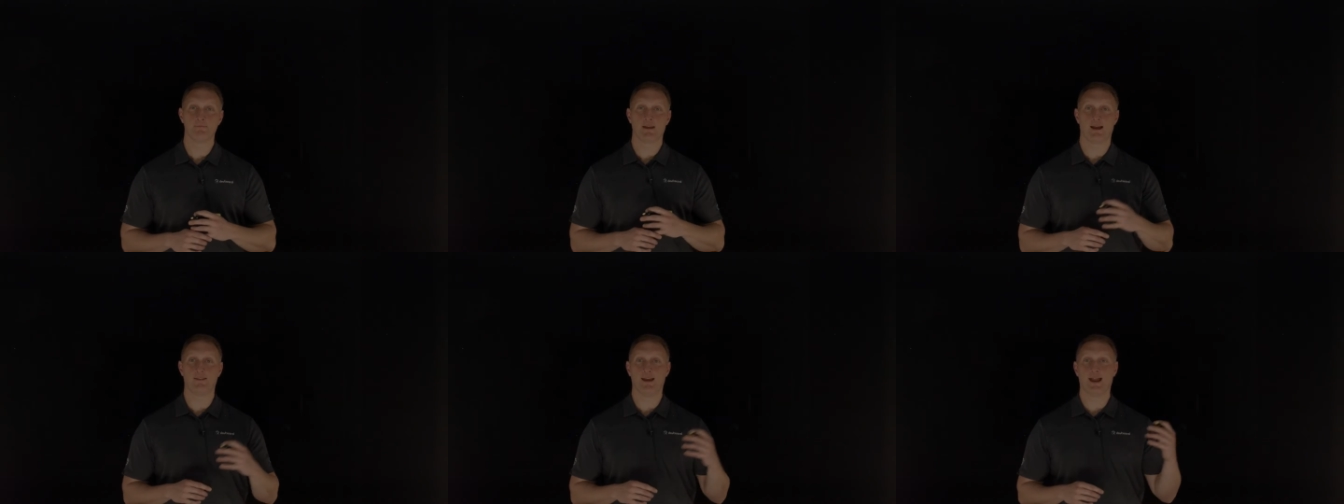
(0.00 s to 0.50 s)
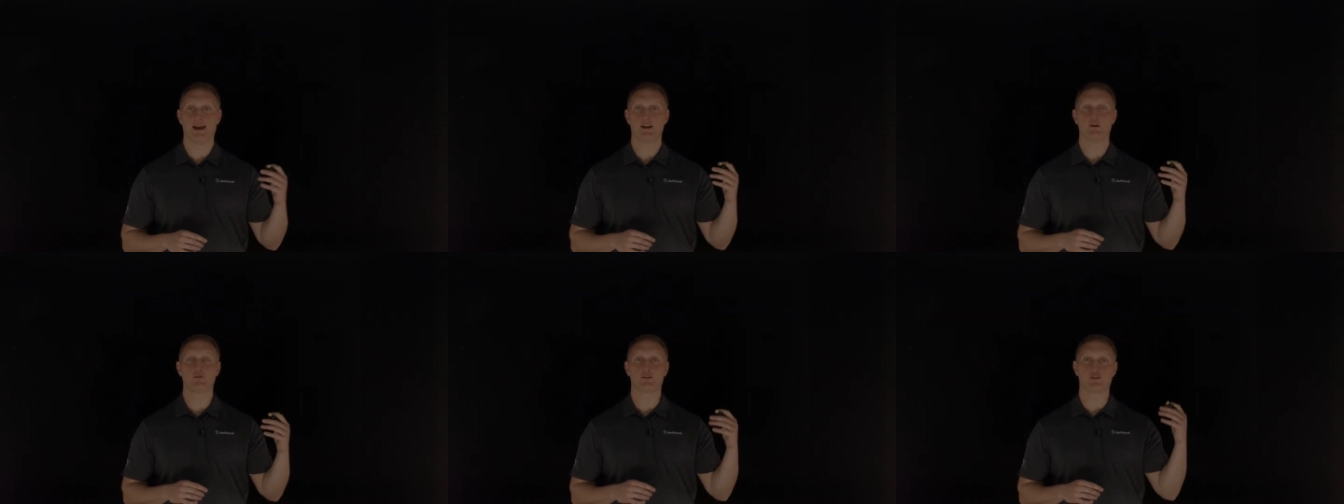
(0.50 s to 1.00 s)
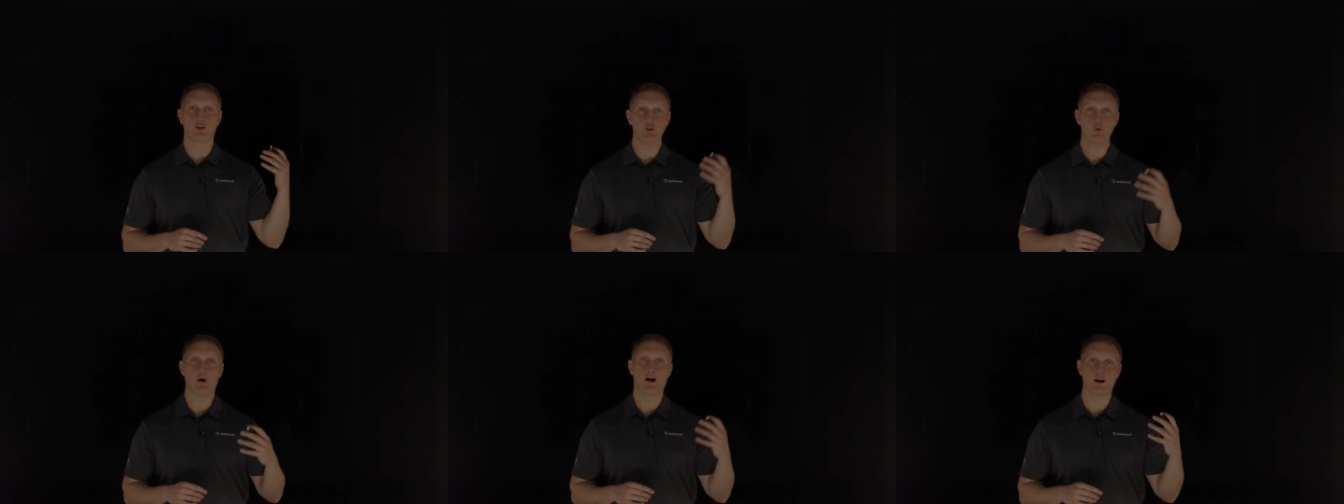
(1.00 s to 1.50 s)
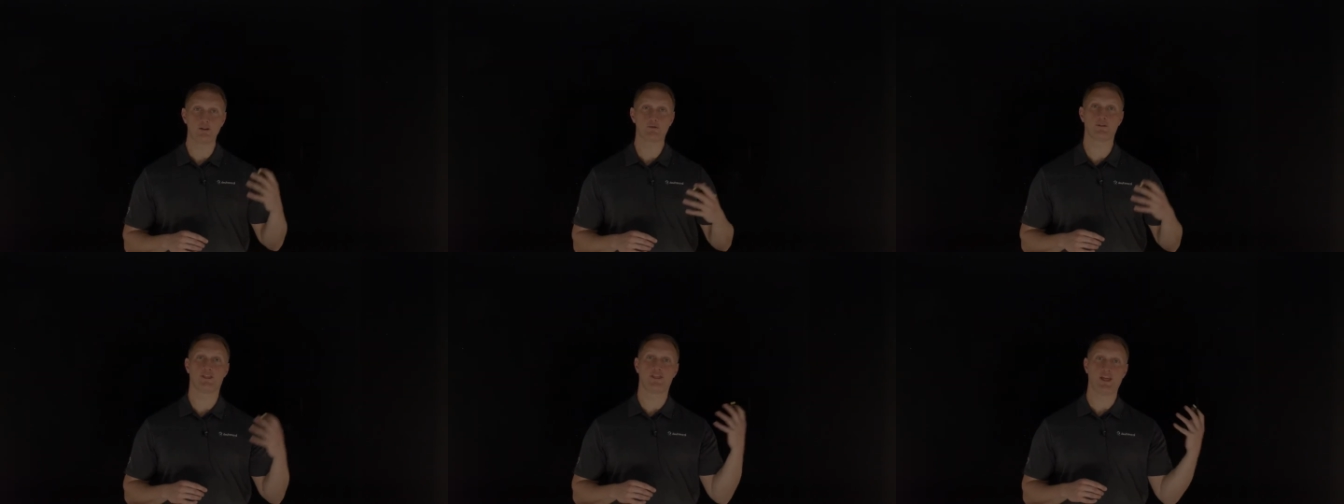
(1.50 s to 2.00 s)
And they had over two
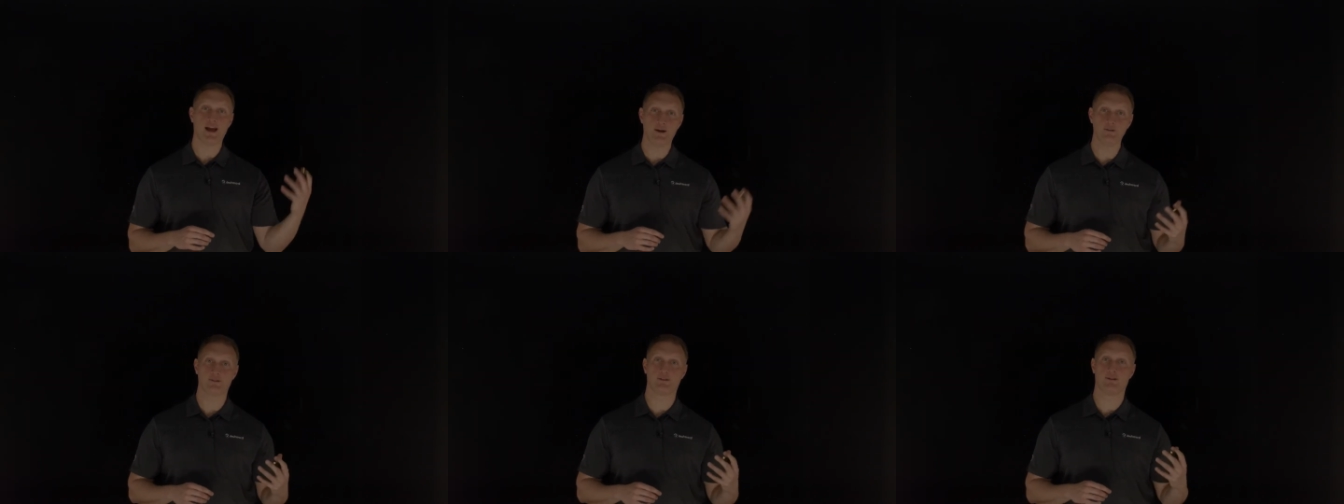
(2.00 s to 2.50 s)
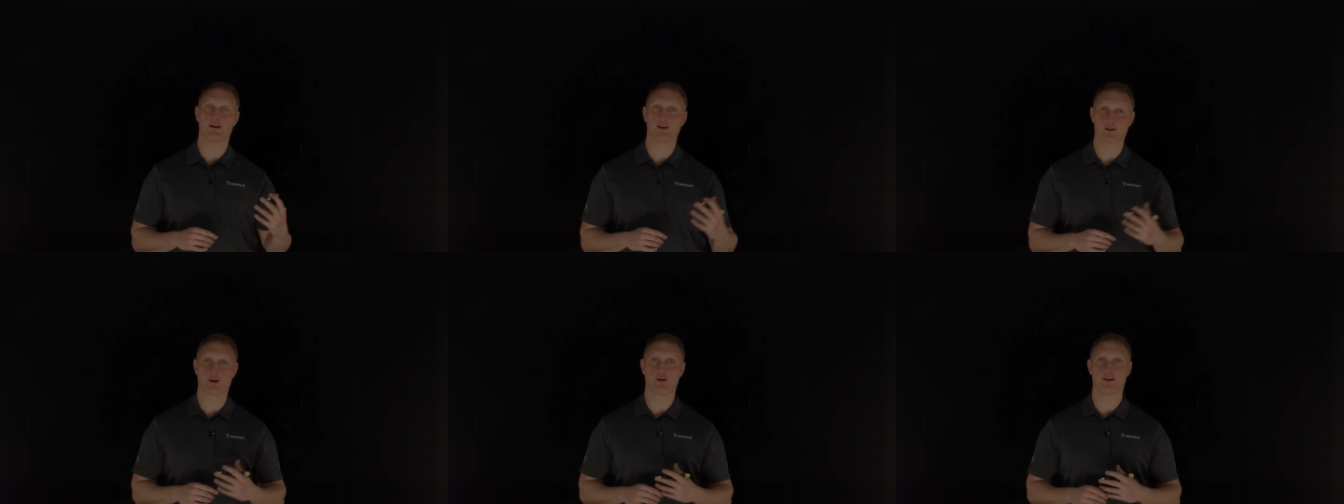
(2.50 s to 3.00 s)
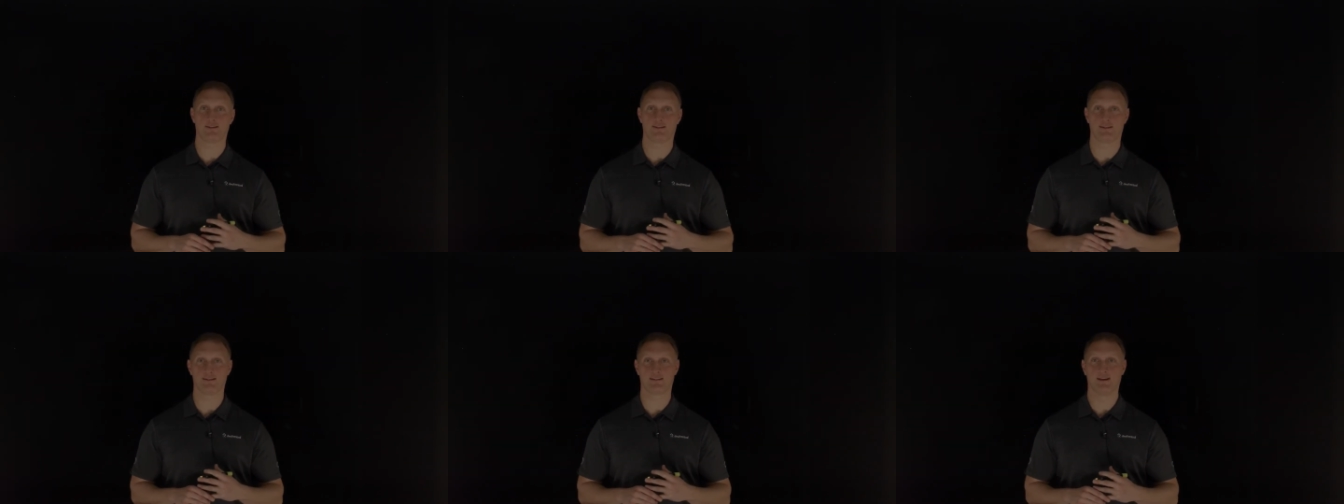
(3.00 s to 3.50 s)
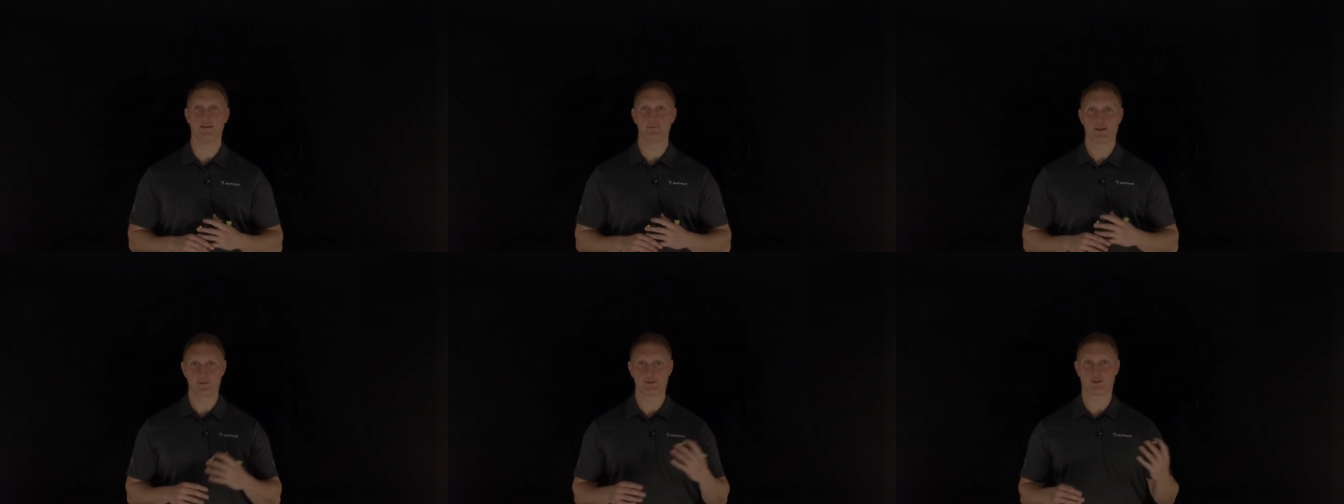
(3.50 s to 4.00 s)
hundred thousand occurrences
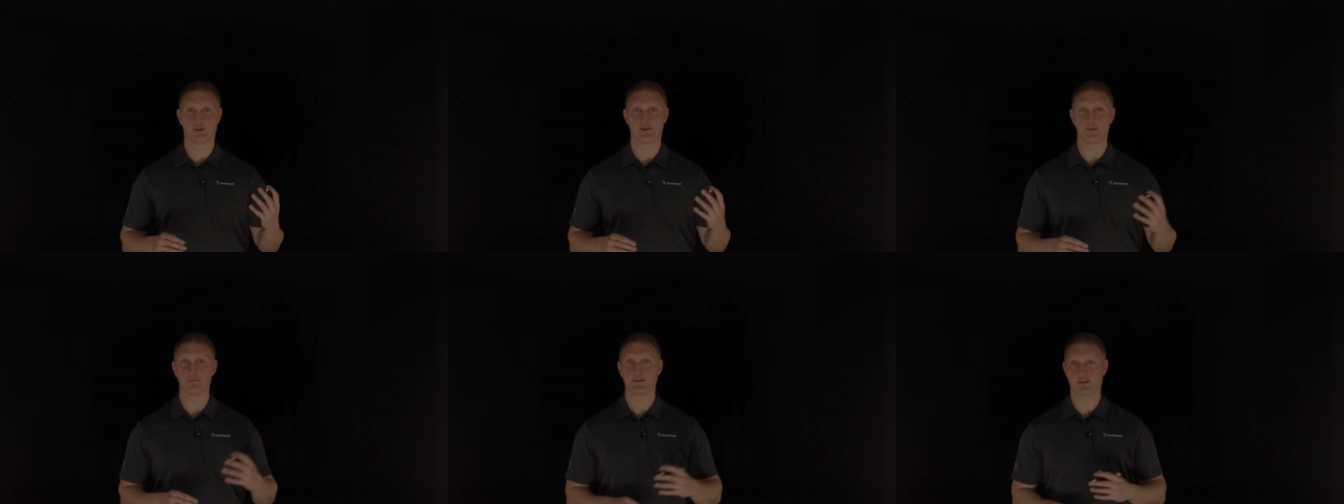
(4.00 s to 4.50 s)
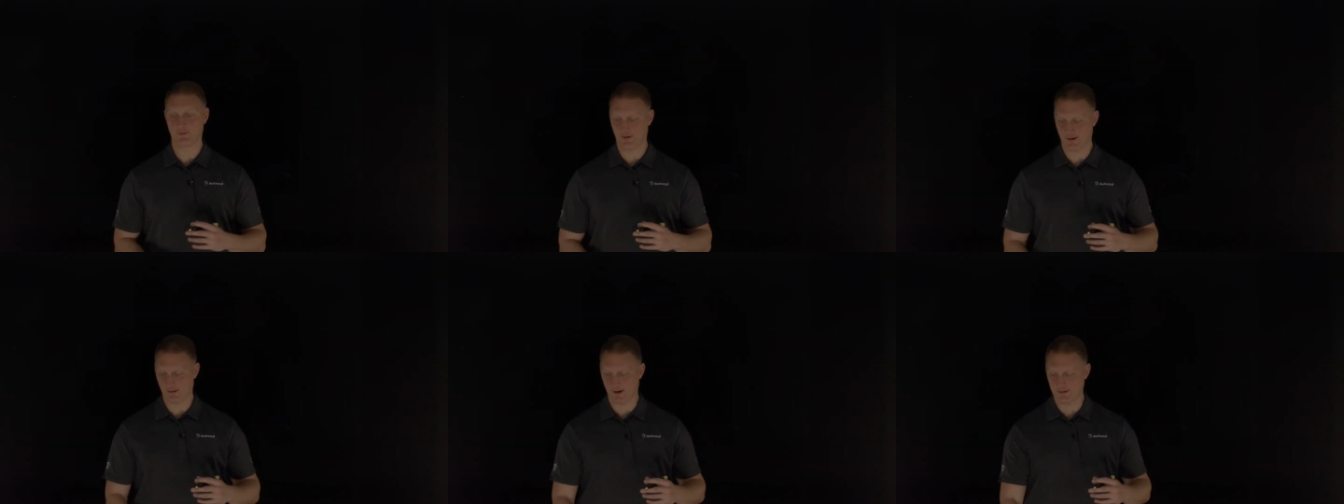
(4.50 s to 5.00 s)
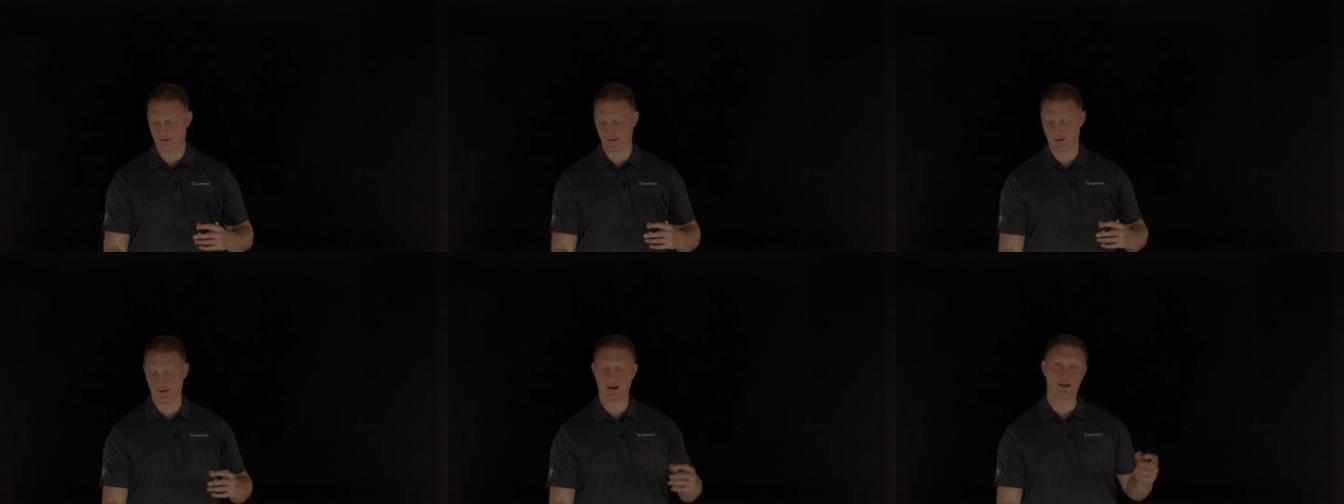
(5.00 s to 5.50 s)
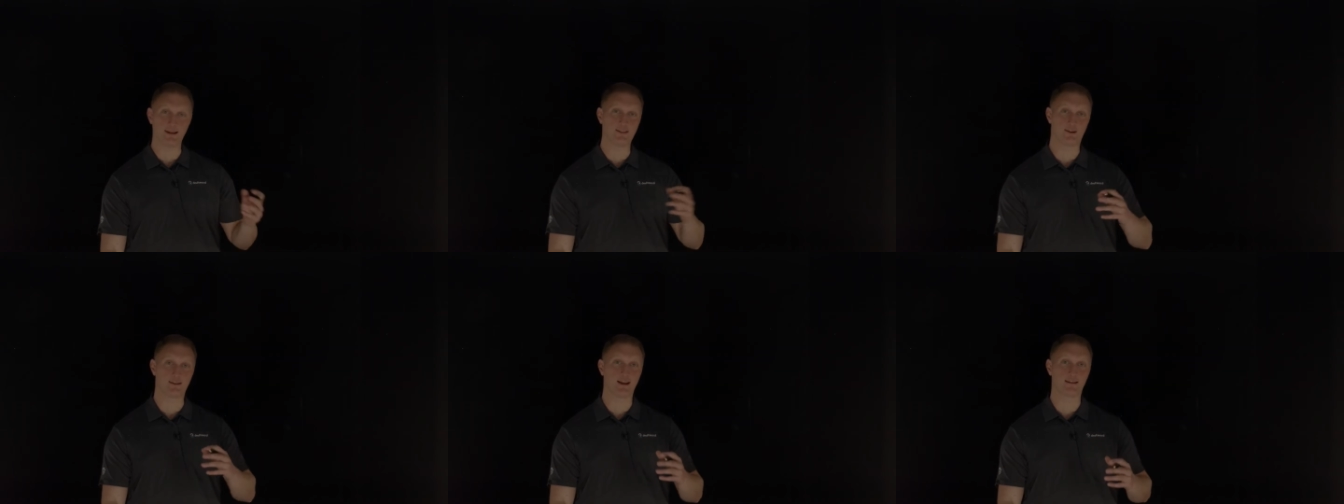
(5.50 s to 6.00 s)
of security misconfiguration uh, in
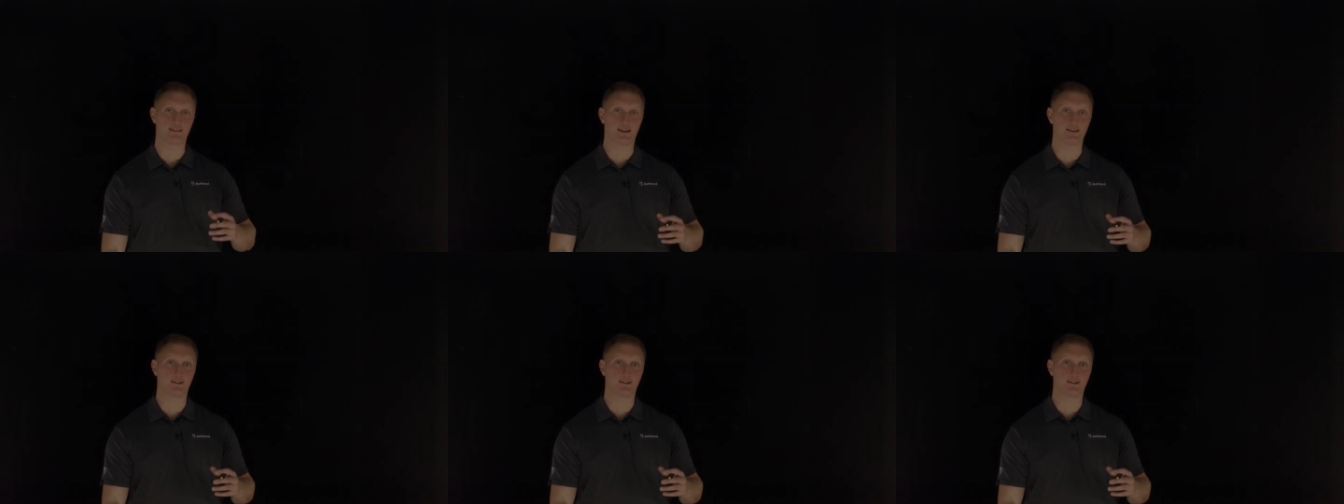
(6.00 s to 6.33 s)
their data set.